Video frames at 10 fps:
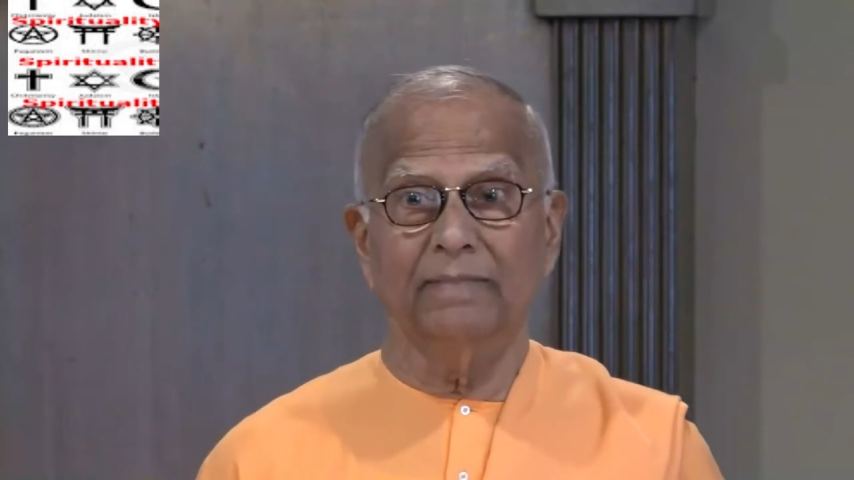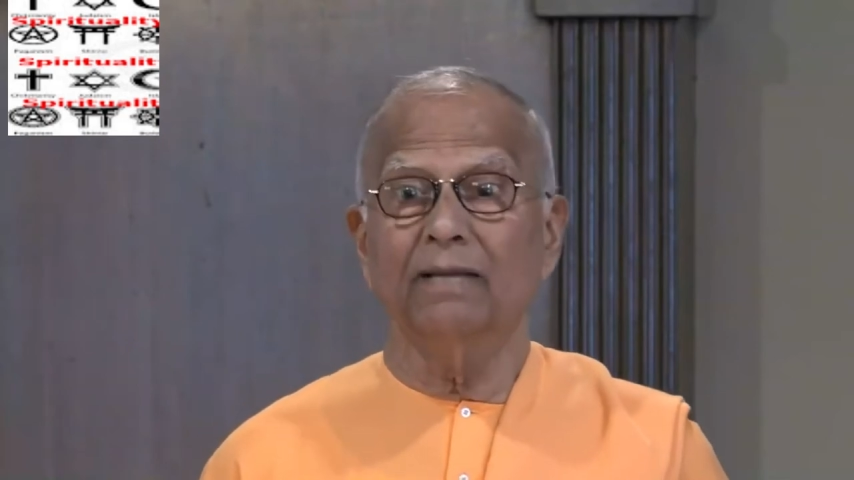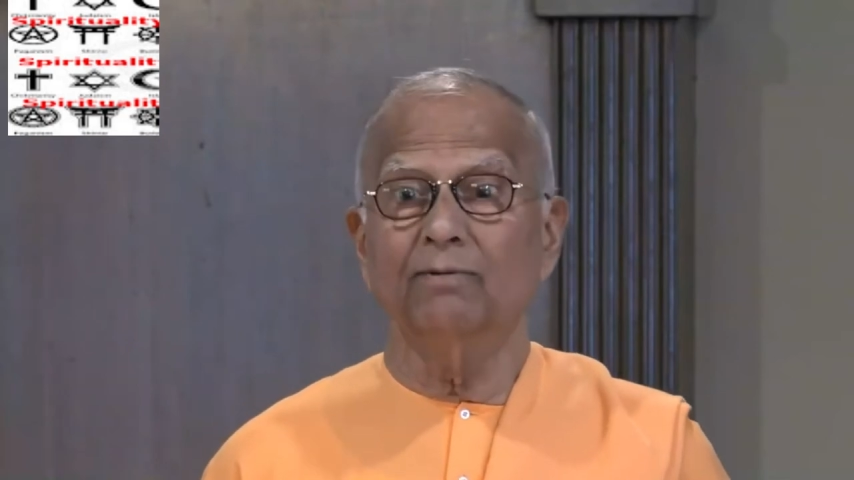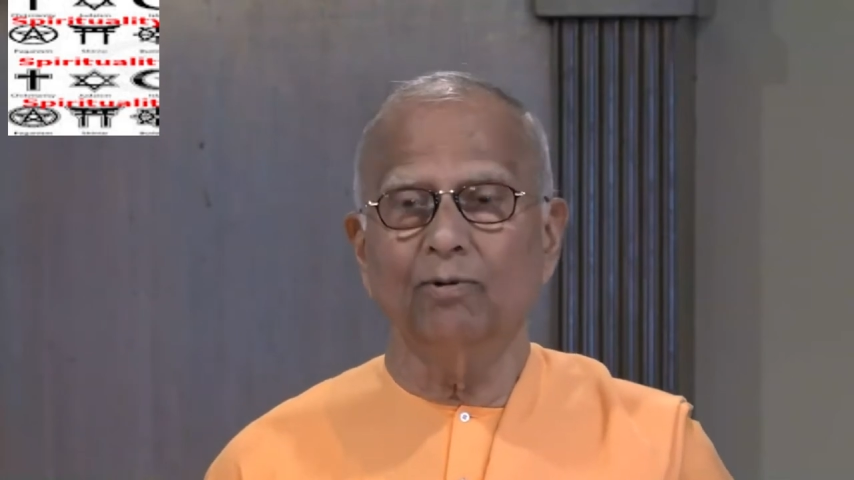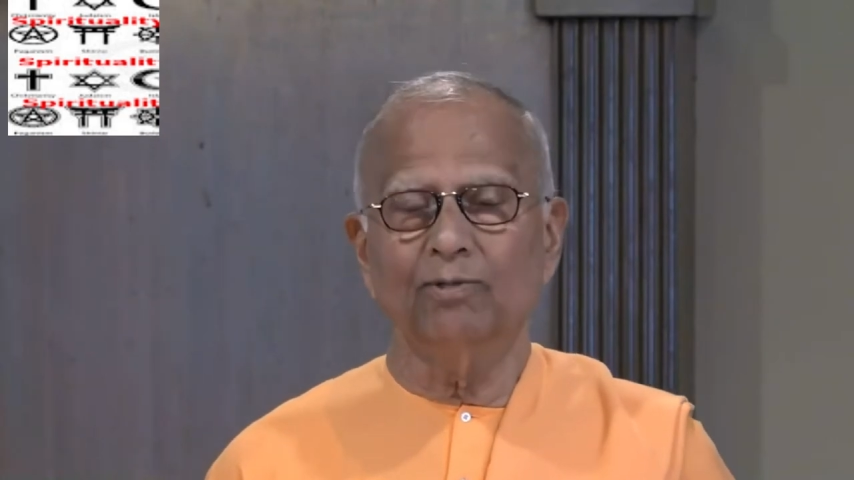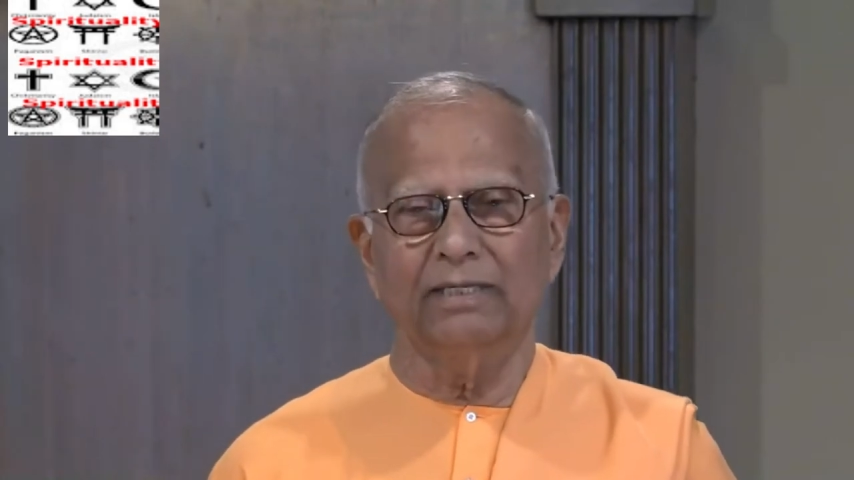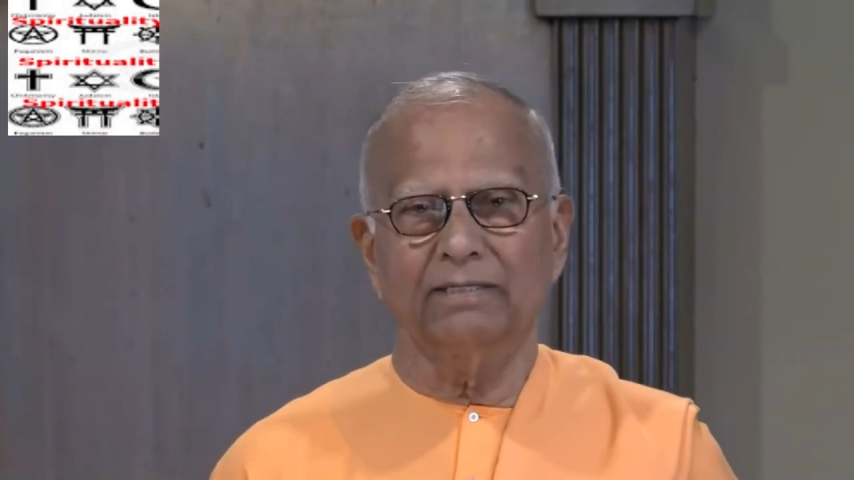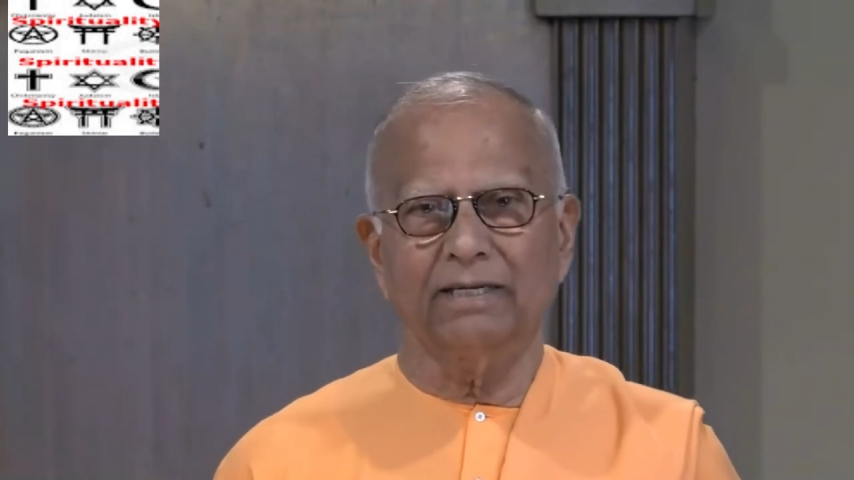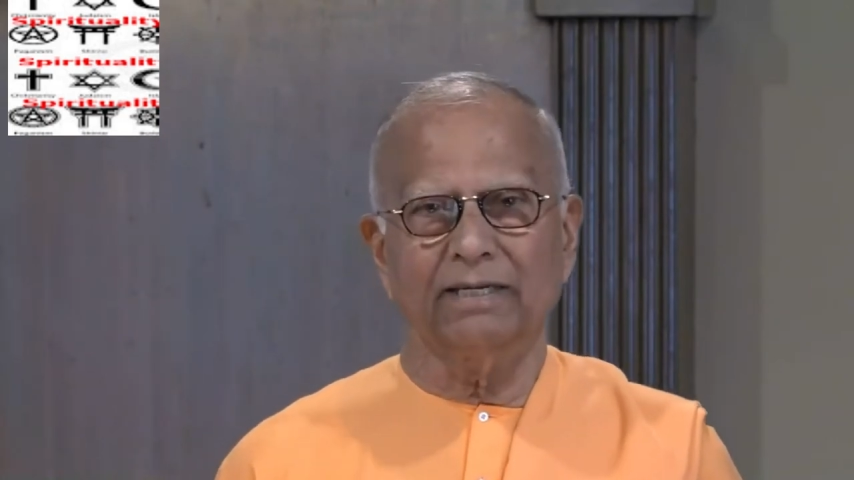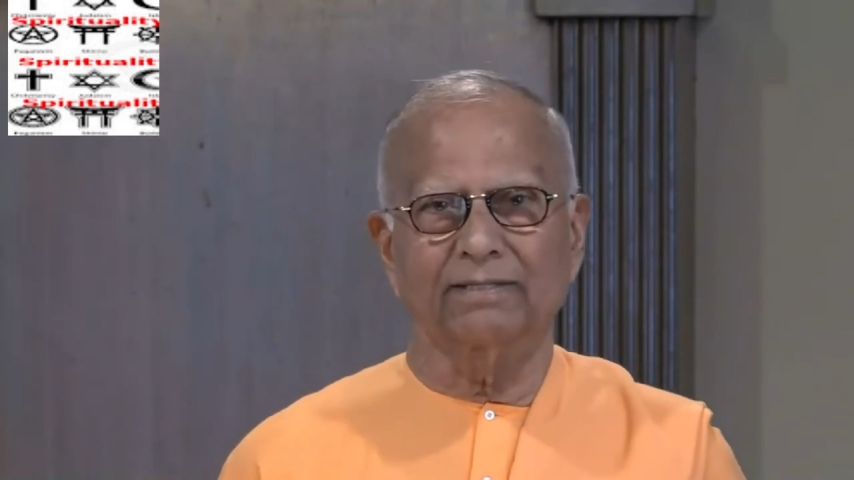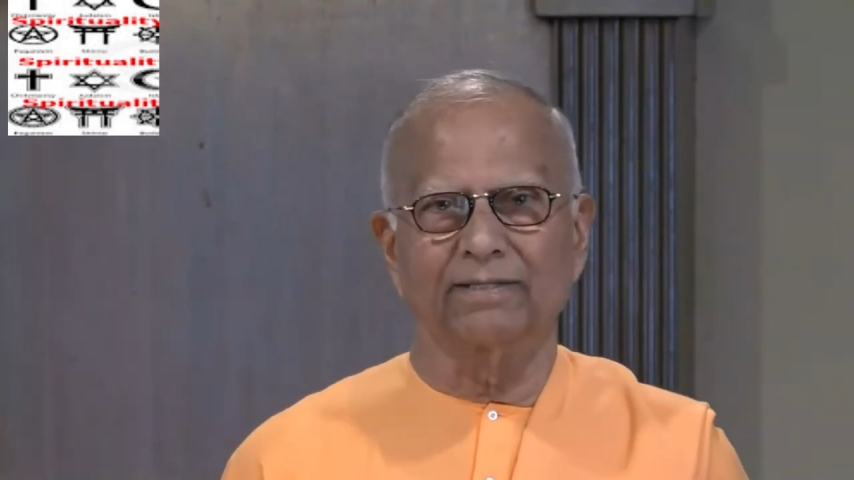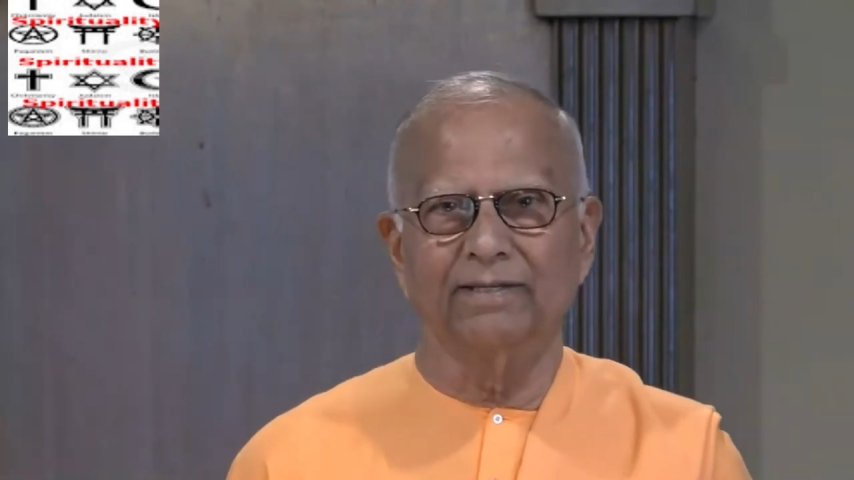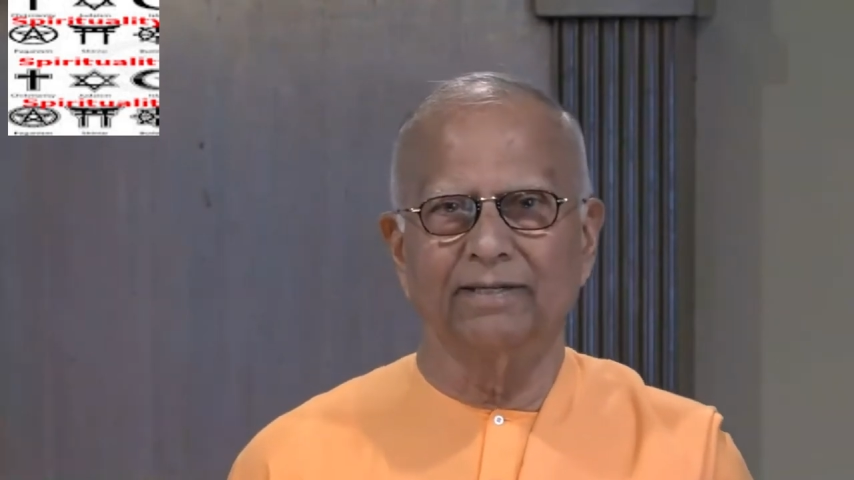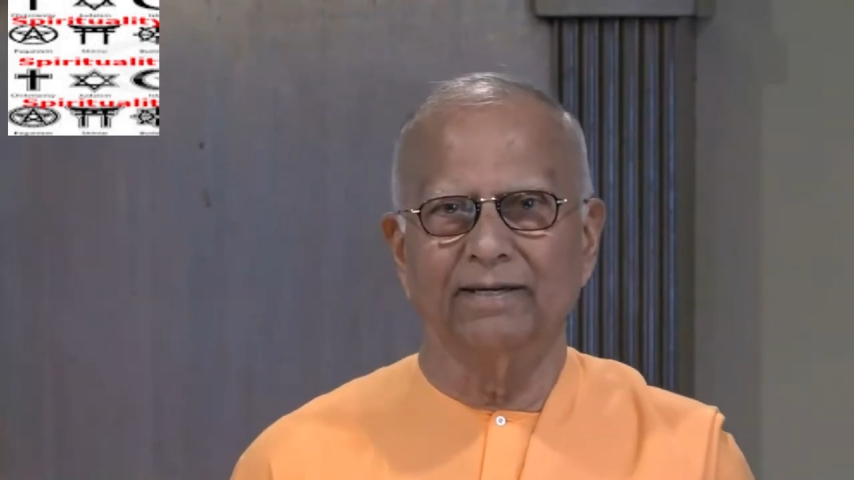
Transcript: they know the tricks.